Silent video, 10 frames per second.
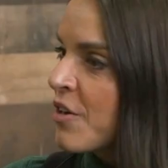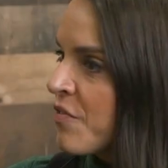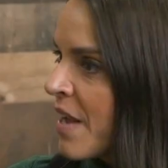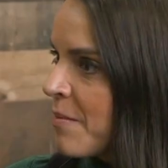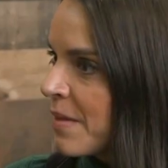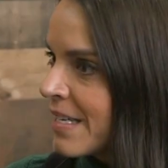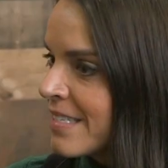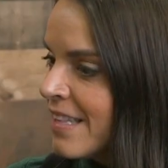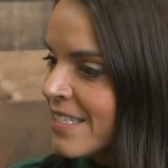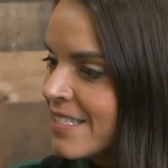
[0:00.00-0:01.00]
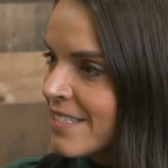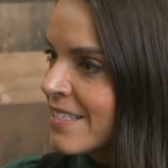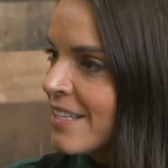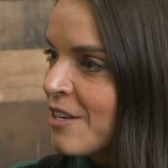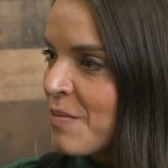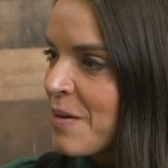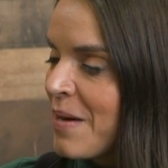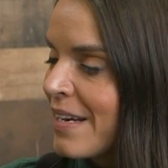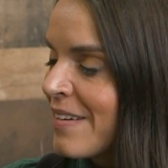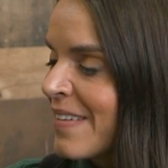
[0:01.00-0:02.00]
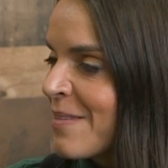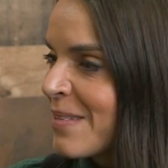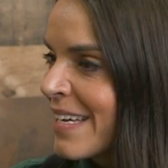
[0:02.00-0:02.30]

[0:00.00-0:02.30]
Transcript: your family. Okay. Tell us just a little bit about your family.